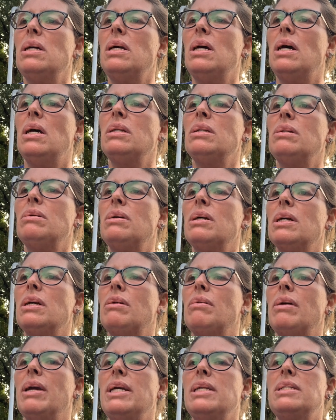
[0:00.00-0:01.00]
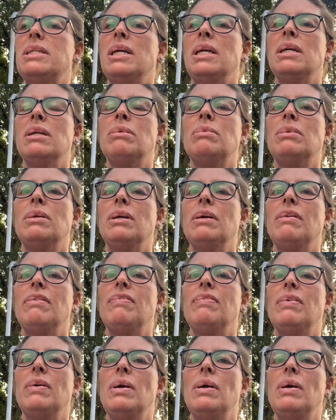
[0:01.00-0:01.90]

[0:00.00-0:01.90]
under a gray tin roof.